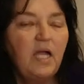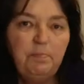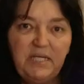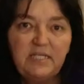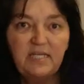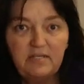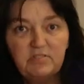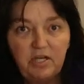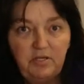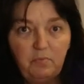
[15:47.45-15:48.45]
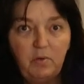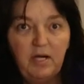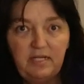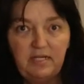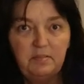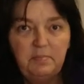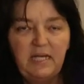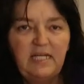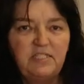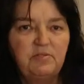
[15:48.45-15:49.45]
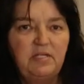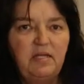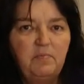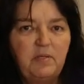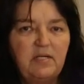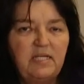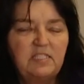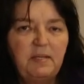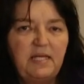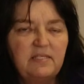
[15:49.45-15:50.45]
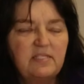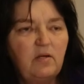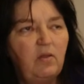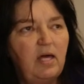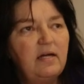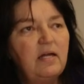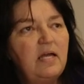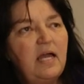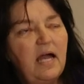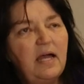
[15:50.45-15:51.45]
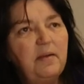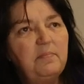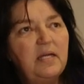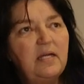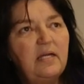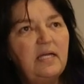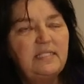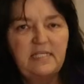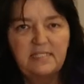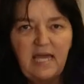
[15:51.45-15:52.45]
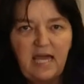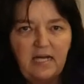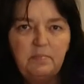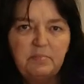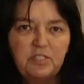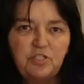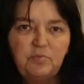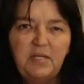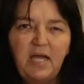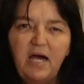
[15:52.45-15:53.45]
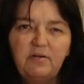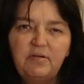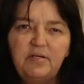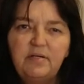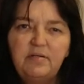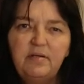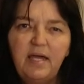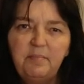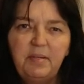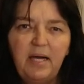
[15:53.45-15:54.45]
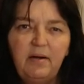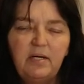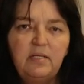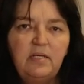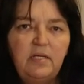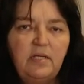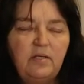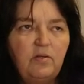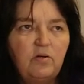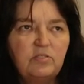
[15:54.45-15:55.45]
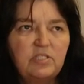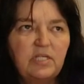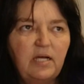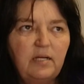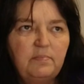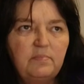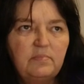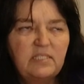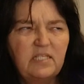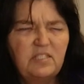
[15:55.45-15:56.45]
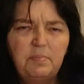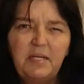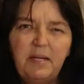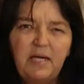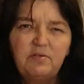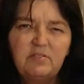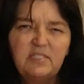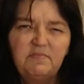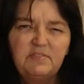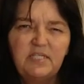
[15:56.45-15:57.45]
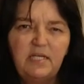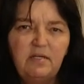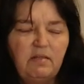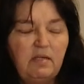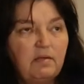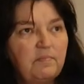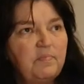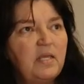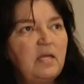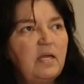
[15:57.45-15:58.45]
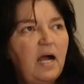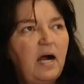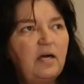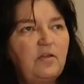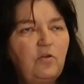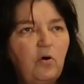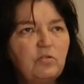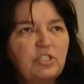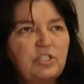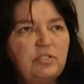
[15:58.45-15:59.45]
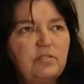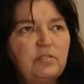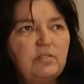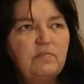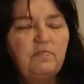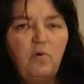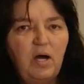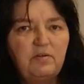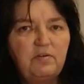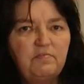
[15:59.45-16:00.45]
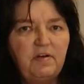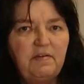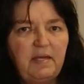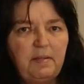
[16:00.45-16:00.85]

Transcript: because I'll tell you why in a little bit later when I explain the solar. It doesn't add up. It should be 100 amp hour, not, it's actually about 117, I think, not 405